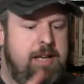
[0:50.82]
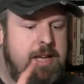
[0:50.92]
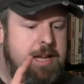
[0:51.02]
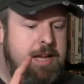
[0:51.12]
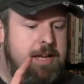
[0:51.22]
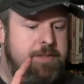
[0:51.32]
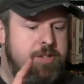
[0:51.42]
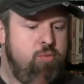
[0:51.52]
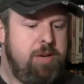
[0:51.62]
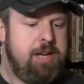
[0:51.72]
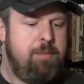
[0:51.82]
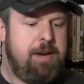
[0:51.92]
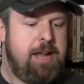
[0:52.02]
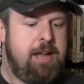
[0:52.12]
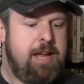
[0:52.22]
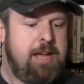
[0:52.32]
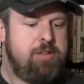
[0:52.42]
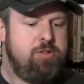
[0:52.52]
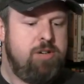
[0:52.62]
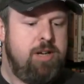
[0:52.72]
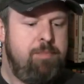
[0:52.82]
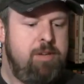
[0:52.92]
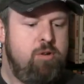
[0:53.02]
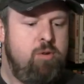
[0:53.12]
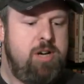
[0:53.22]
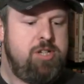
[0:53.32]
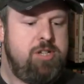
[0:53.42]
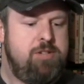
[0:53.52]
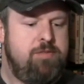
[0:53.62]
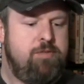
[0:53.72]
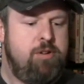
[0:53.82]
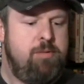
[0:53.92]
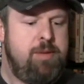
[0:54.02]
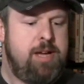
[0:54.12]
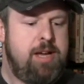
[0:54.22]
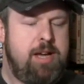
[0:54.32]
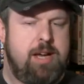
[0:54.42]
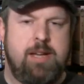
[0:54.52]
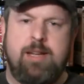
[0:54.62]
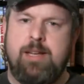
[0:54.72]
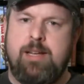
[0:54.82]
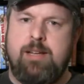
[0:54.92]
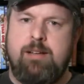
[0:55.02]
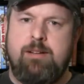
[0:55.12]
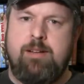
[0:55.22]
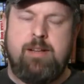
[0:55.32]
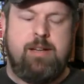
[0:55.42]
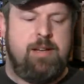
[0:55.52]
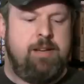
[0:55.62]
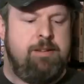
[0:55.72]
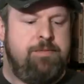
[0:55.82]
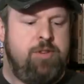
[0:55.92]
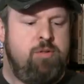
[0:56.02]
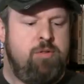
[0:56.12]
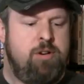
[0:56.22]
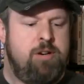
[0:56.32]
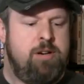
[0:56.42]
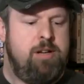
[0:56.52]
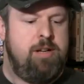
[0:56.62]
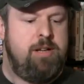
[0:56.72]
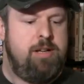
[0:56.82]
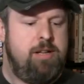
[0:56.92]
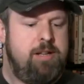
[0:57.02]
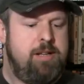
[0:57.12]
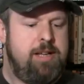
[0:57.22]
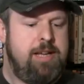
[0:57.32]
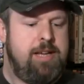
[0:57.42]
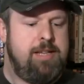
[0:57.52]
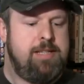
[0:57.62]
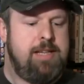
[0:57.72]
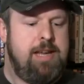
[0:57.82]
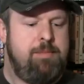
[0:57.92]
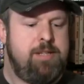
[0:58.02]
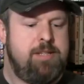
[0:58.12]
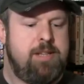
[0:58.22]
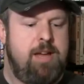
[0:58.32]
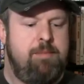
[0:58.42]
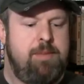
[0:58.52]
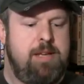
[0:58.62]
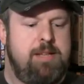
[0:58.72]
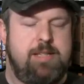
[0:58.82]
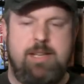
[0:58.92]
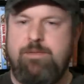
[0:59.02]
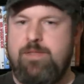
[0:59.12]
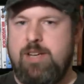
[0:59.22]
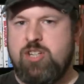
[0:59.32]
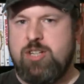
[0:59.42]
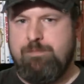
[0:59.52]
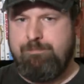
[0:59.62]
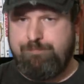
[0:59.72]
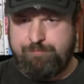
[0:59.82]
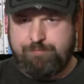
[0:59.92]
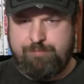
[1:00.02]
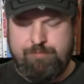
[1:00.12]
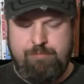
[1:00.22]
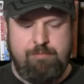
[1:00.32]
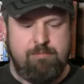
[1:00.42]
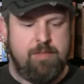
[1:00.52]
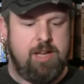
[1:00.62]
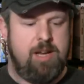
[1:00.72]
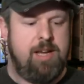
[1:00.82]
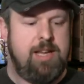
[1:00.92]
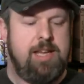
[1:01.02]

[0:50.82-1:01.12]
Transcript: And this week I'm going to answer a couple of questions from a viewer, and his name is Zombie Z Fiction. He